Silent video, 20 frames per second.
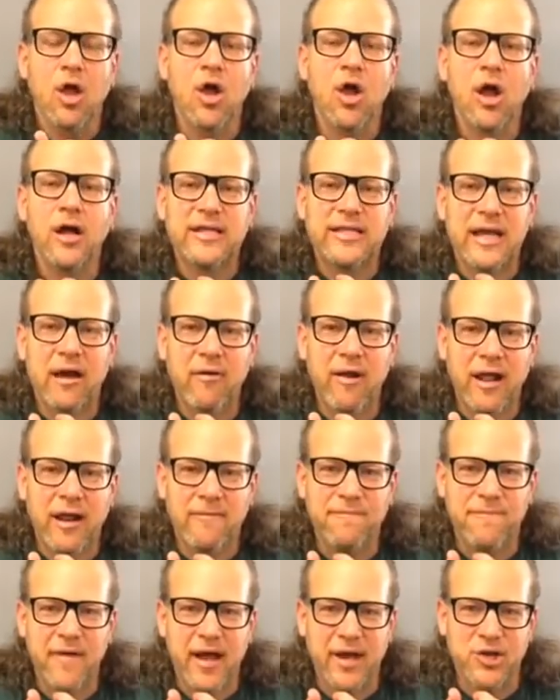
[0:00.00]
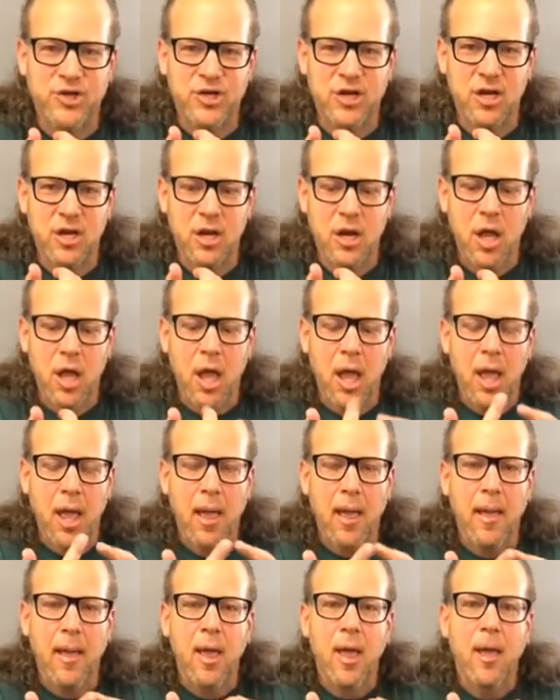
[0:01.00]
Cut down on affection.
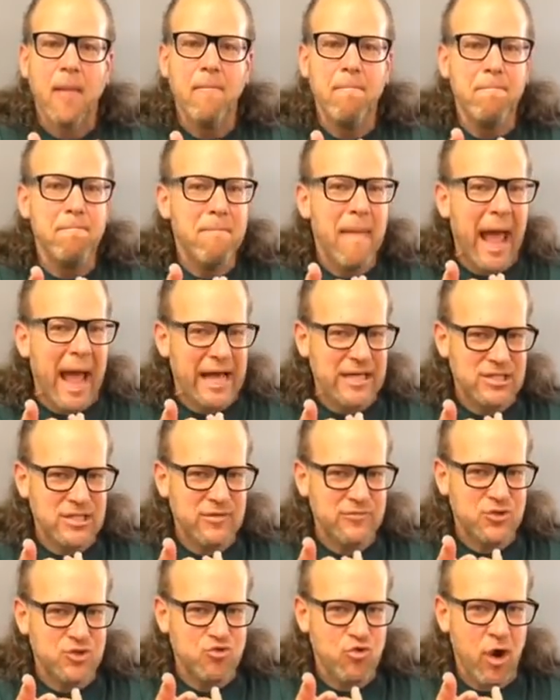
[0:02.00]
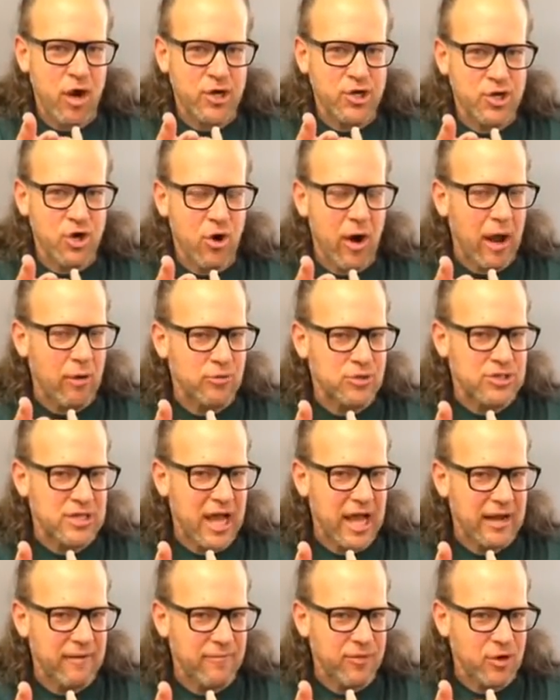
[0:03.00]
Massive structure
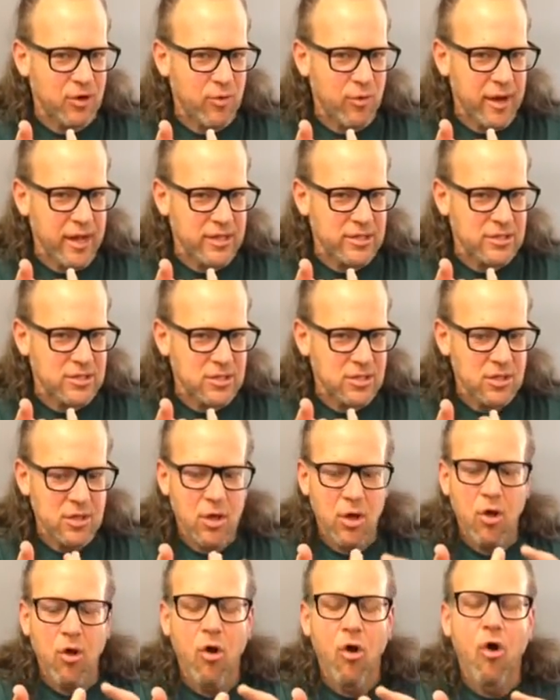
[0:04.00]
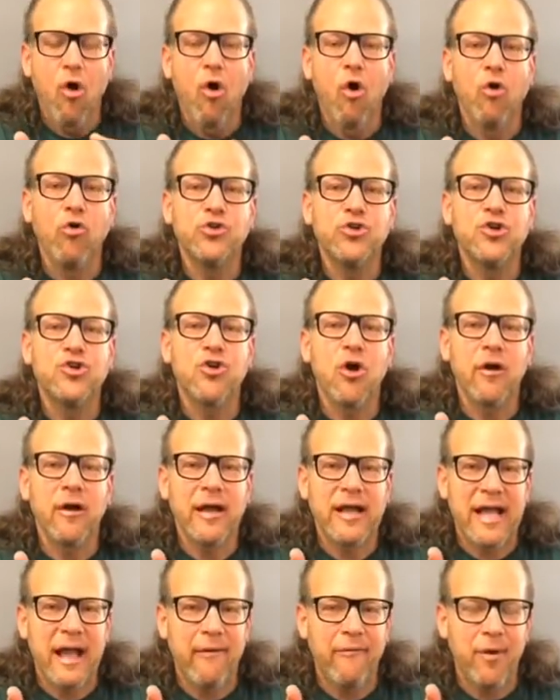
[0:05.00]
outside of the crate. Hold your dog
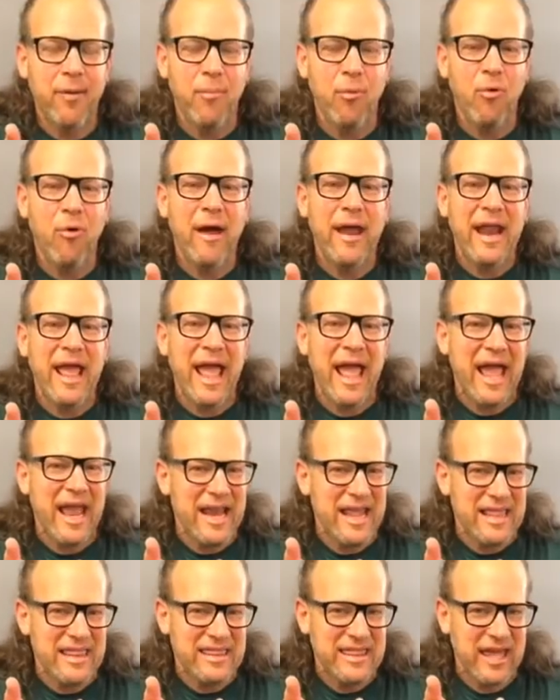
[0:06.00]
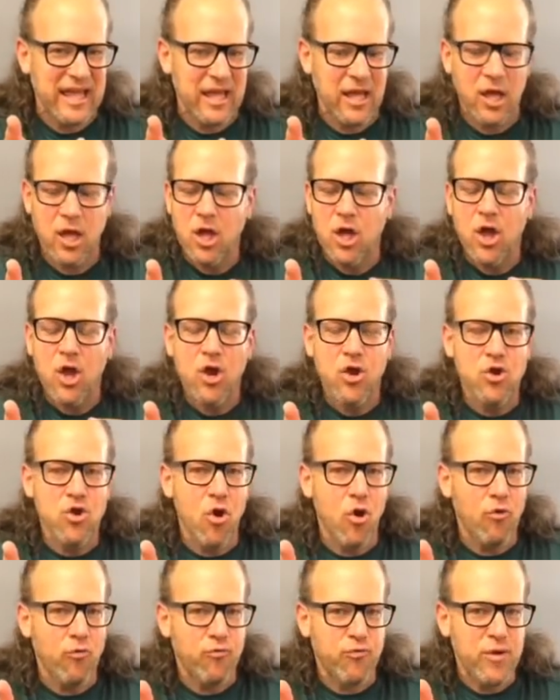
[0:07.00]
accountable on anything
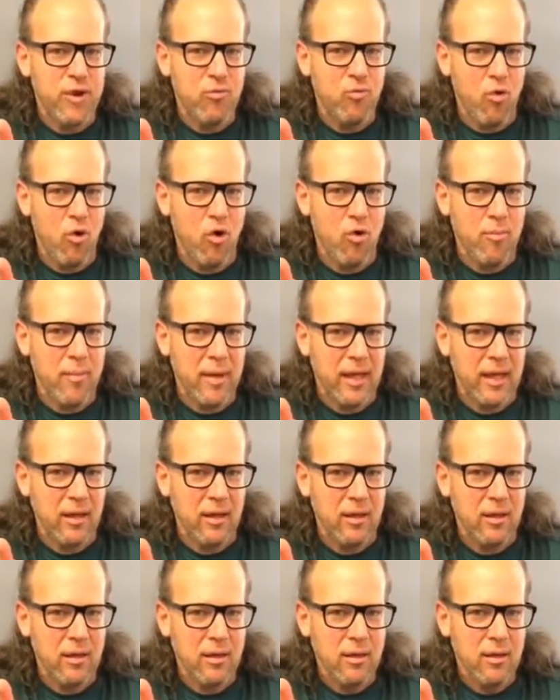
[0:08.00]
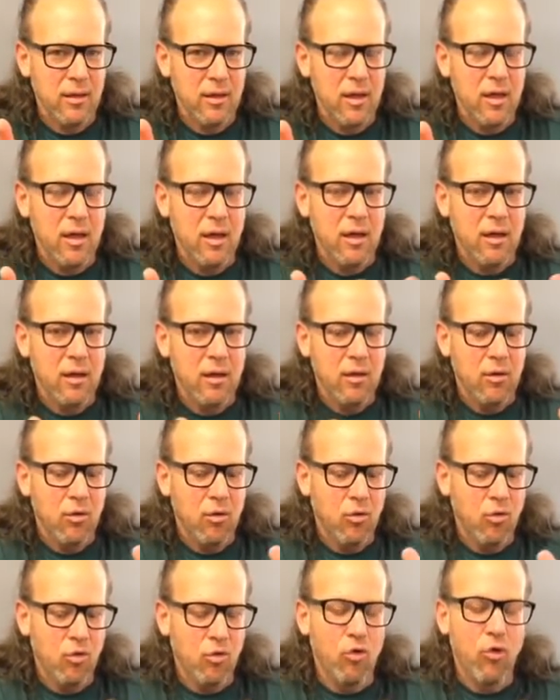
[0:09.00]
no free roaming,
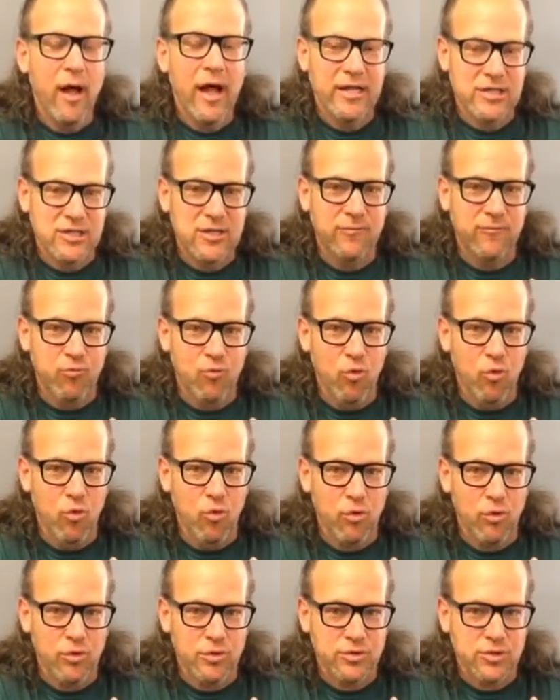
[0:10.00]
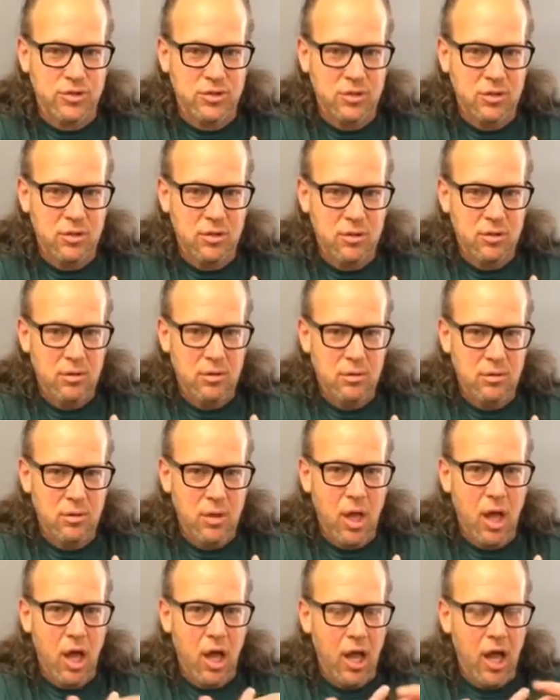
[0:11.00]
lots of rules.
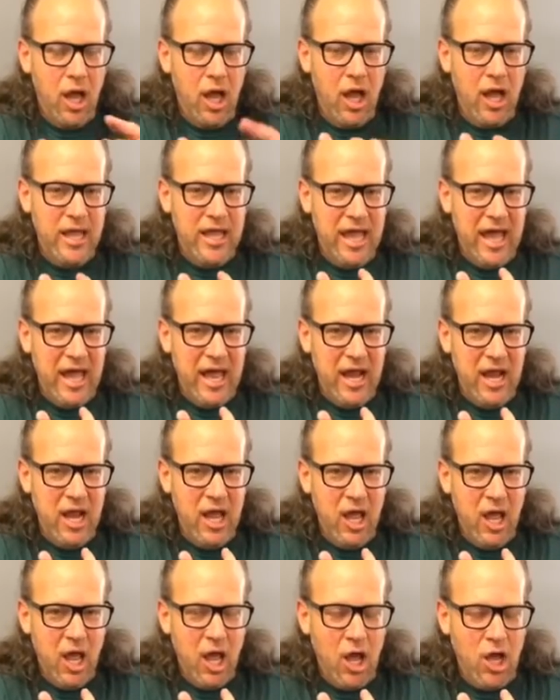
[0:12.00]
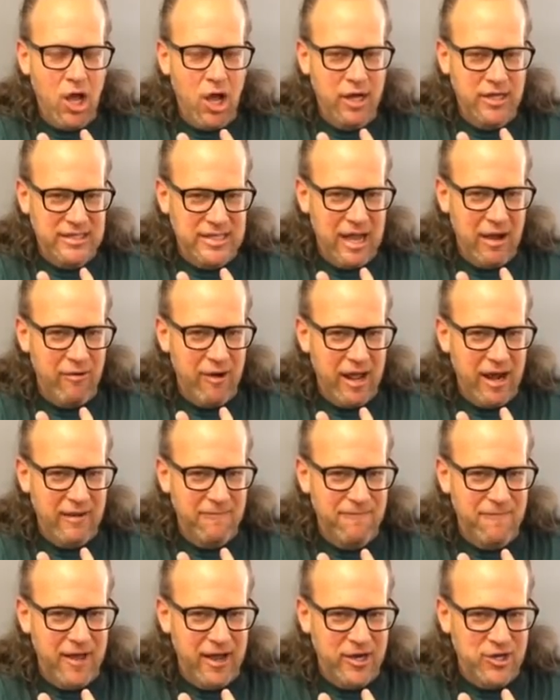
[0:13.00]
Again, cut down on
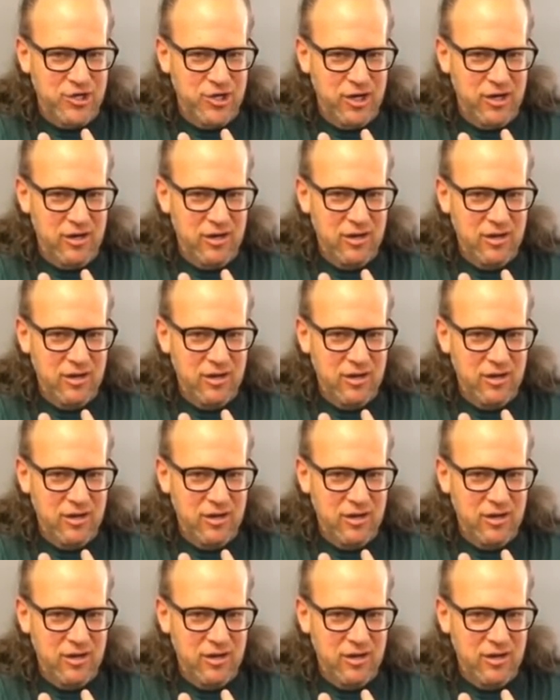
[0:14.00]
affection.